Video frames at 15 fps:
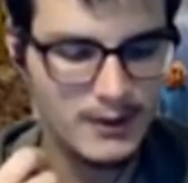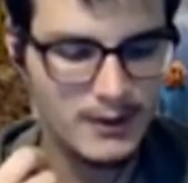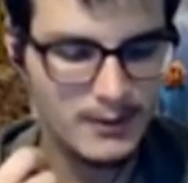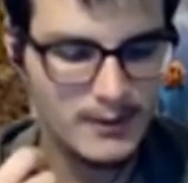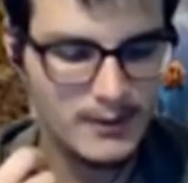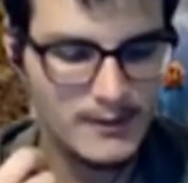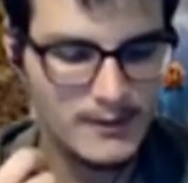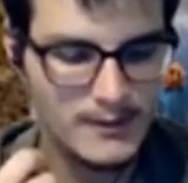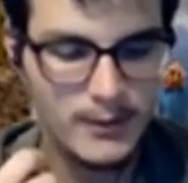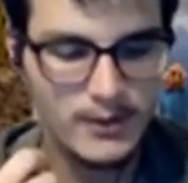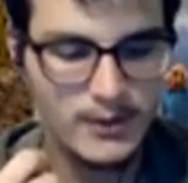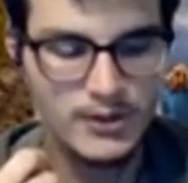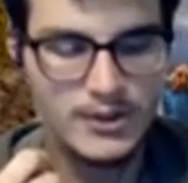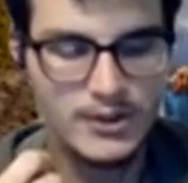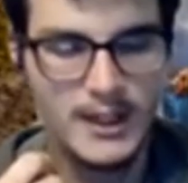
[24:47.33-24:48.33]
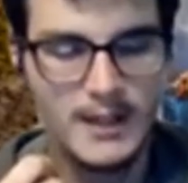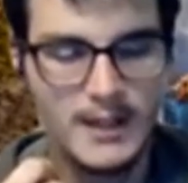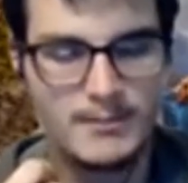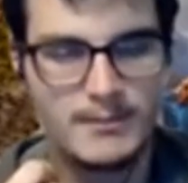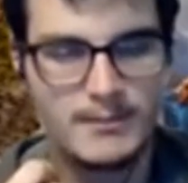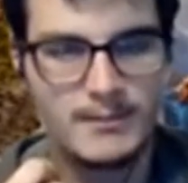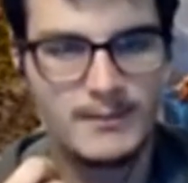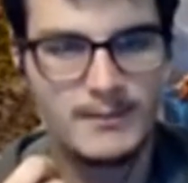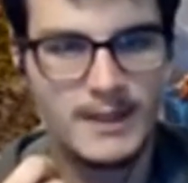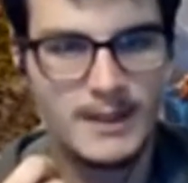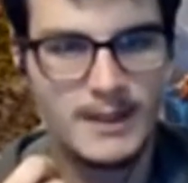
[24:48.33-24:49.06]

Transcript: it's like we just came